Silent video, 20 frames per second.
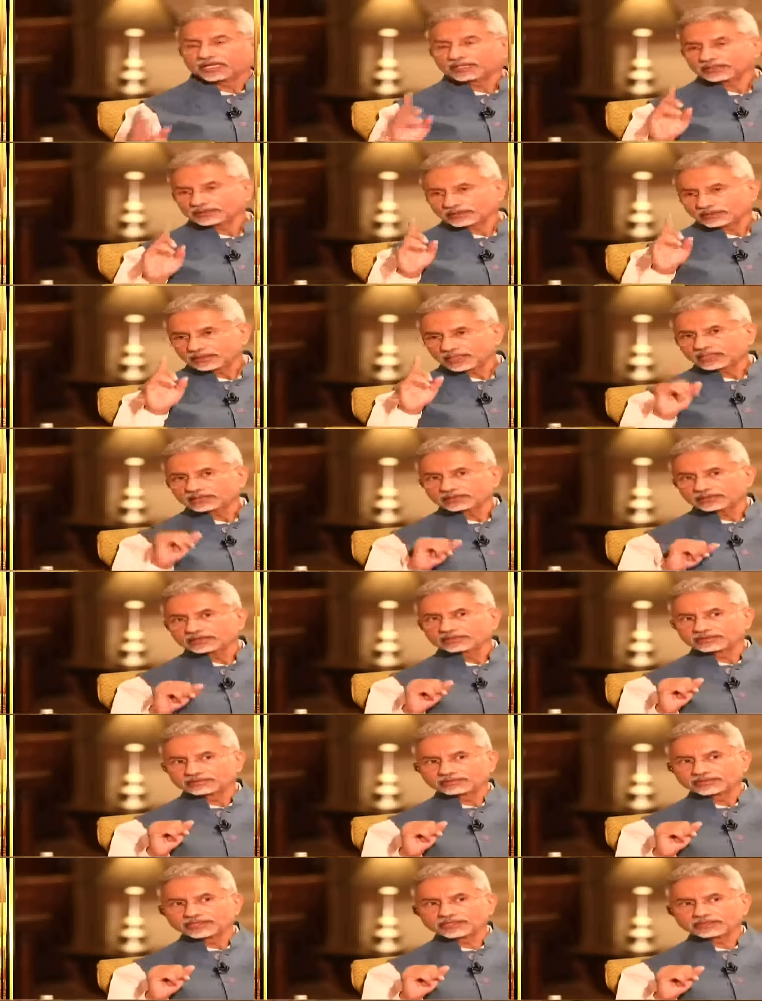And
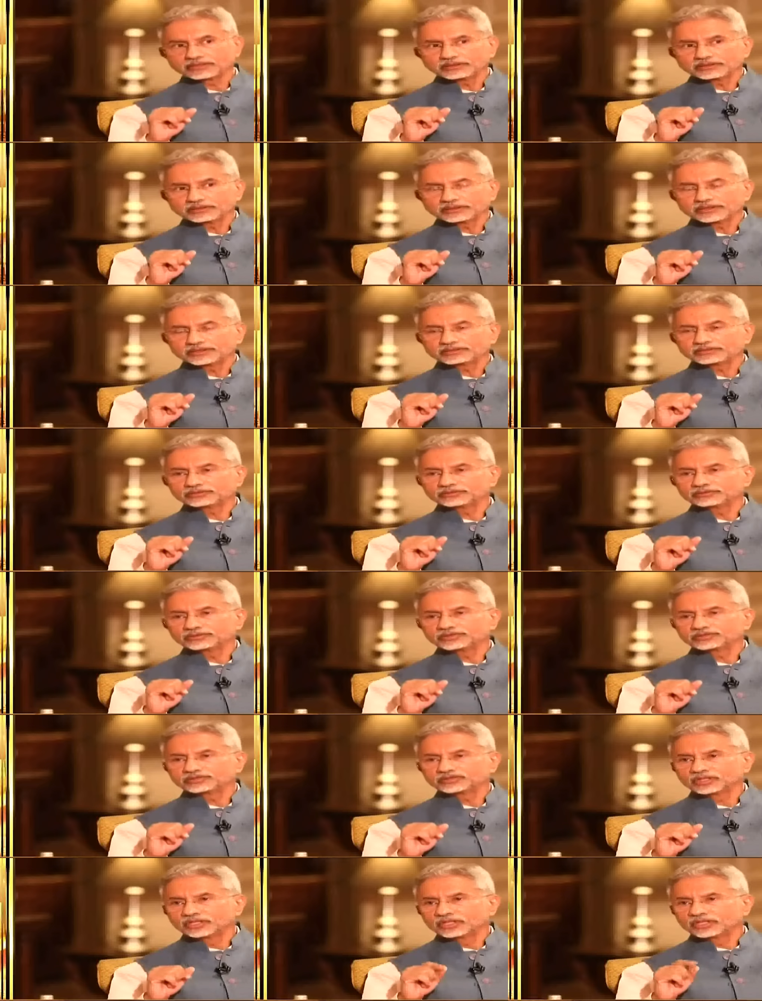the real issue
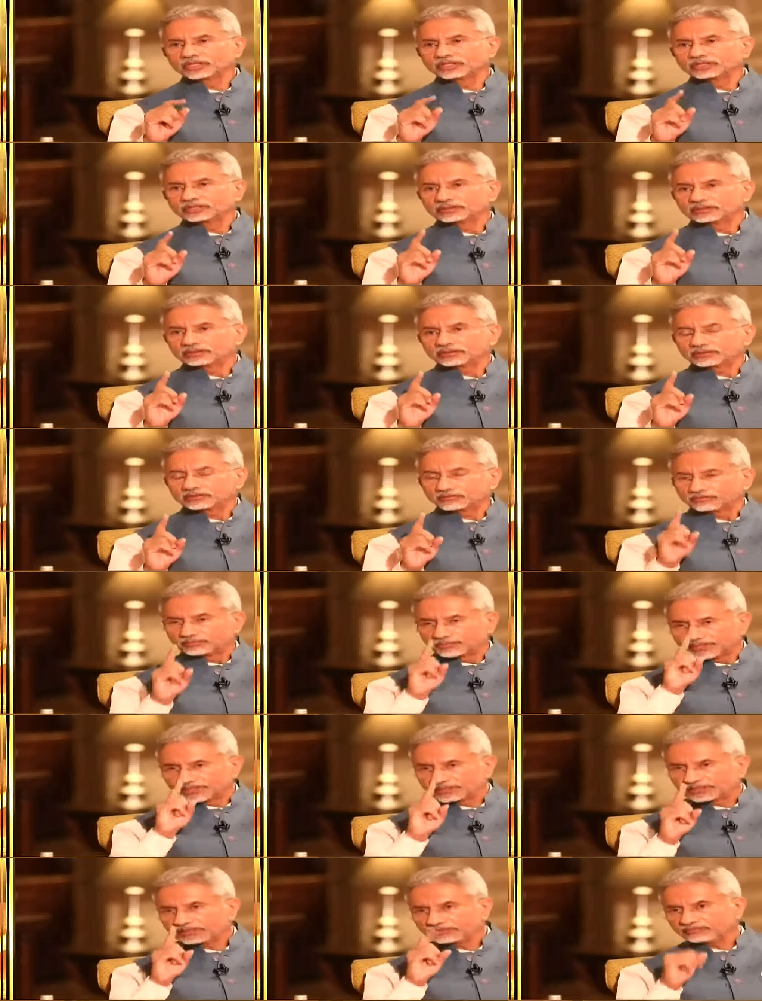is,
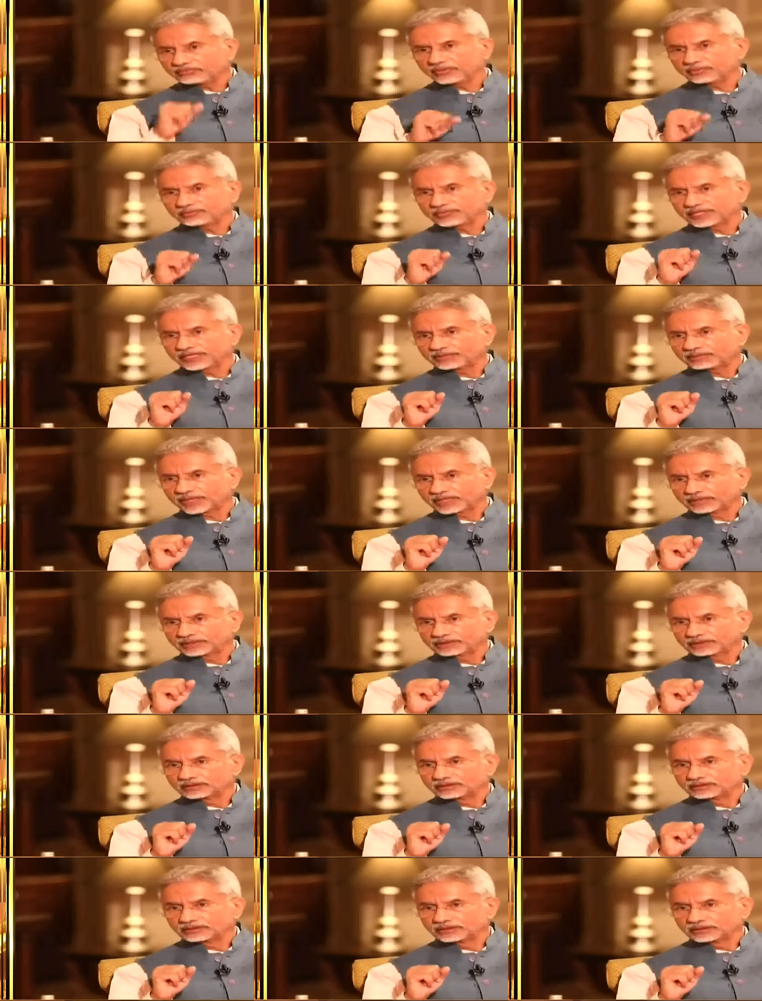beginning from day one,
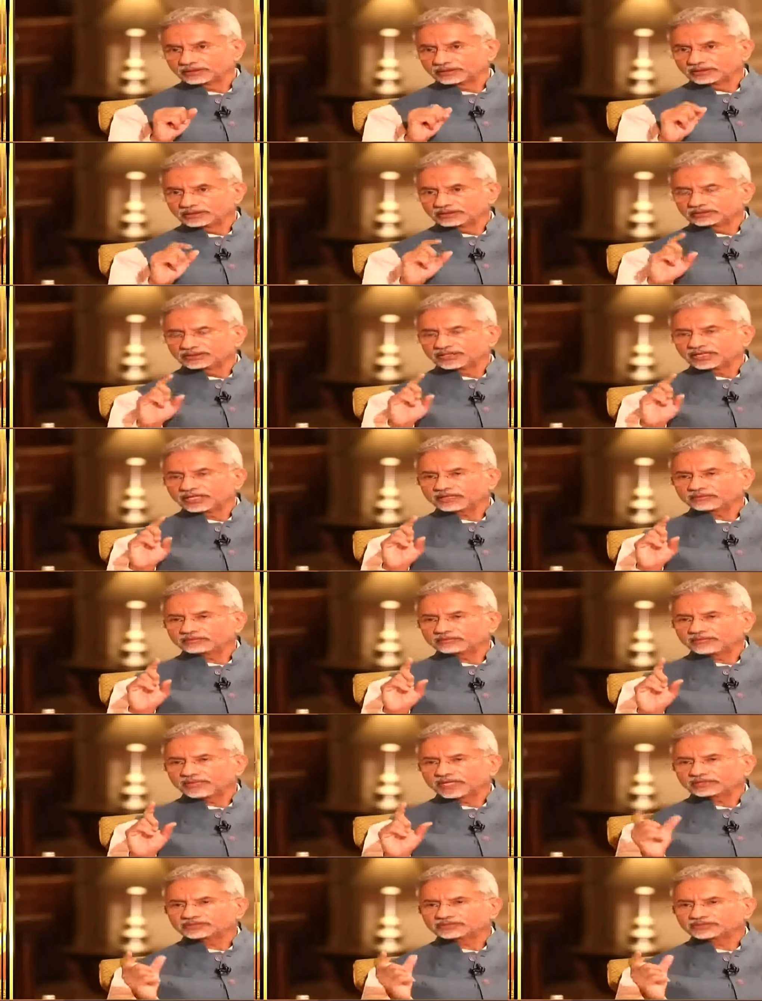they had
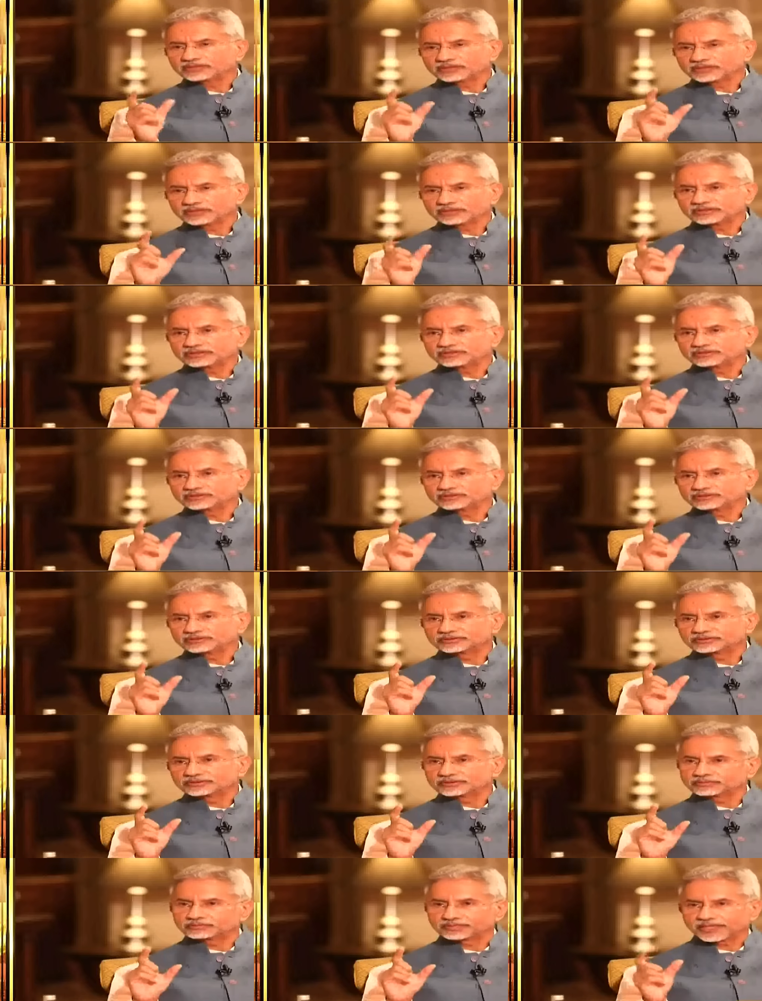mastered
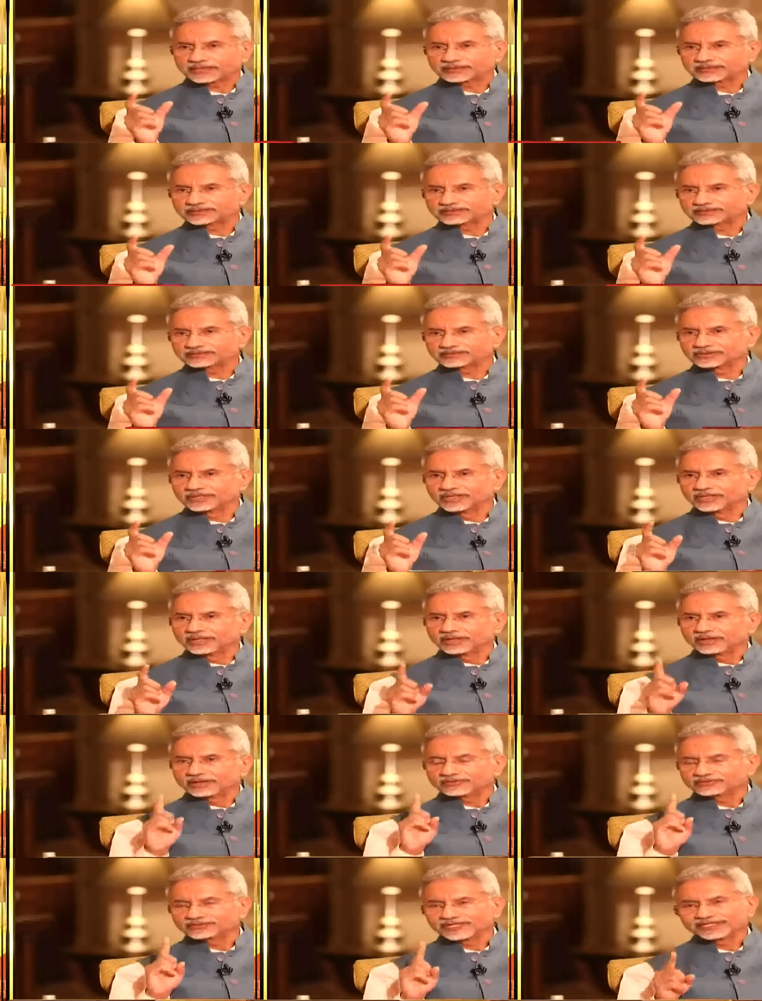this practice
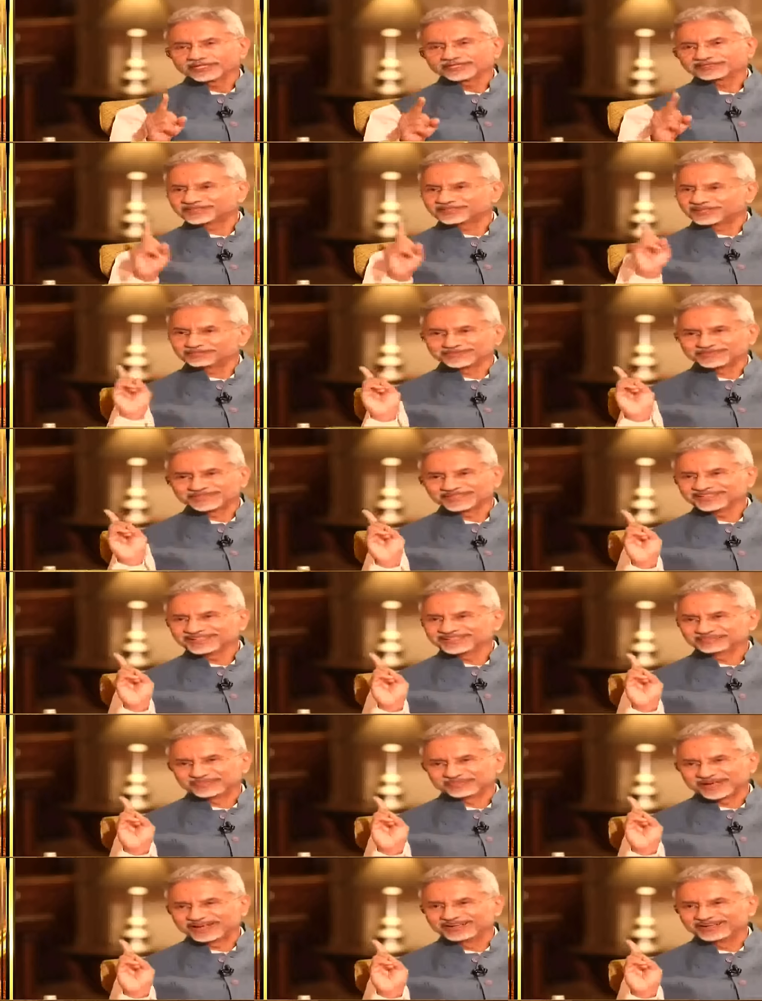of saying something in